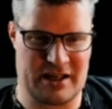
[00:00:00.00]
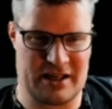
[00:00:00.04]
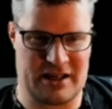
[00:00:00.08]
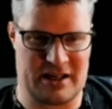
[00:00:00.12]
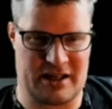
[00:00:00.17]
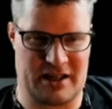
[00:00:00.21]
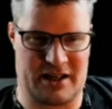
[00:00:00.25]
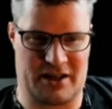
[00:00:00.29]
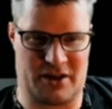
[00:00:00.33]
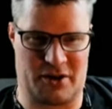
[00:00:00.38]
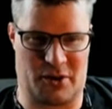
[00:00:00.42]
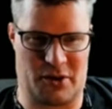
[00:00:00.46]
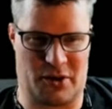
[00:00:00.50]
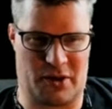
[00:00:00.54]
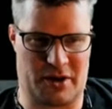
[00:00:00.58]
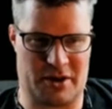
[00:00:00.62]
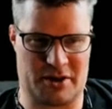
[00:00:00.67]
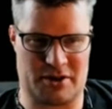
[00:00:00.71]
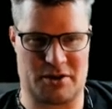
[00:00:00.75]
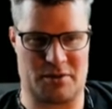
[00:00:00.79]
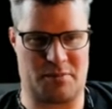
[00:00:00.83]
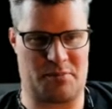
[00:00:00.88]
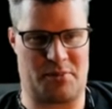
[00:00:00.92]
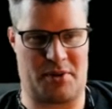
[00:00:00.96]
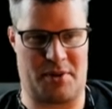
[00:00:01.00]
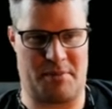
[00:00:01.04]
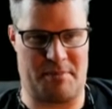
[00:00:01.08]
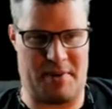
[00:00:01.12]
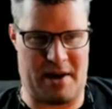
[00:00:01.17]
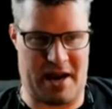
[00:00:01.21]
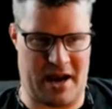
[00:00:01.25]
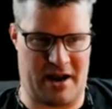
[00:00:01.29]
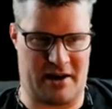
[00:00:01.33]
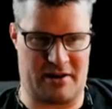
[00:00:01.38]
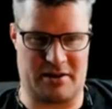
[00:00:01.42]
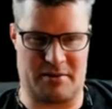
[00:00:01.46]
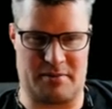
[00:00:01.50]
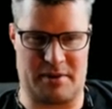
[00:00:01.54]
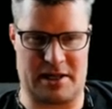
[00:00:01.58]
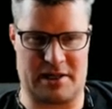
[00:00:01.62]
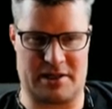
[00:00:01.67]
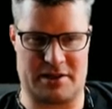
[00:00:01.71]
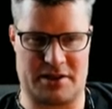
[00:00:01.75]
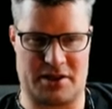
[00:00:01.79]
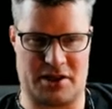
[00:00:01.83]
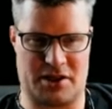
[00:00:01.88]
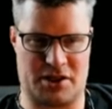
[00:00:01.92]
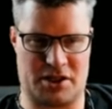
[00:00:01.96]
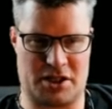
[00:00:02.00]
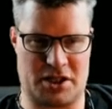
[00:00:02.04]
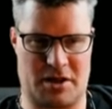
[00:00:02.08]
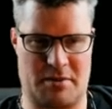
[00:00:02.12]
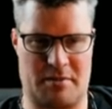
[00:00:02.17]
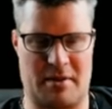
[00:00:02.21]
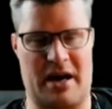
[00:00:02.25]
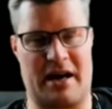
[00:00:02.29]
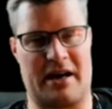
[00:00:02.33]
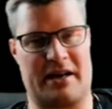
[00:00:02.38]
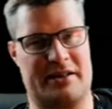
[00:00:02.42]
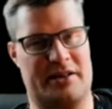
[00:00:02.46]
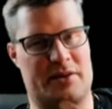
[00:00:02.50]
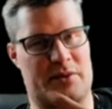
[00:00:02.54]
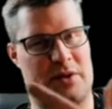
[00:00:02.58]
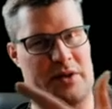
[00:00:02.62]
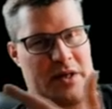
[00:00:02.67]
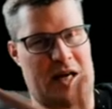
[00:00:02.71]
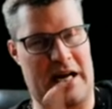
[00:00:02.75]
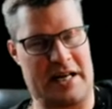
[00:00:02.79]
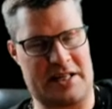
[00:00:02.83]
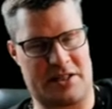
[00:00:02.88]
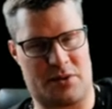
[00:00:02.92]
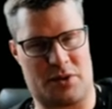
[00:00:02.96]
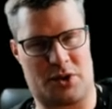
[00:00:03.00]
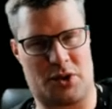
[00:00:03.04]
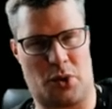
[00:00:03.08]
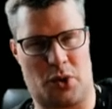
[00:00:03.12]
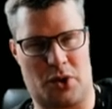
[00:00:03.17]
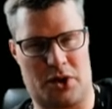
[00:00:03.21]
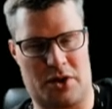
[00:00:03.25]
in order to prepare the build system. And as we talked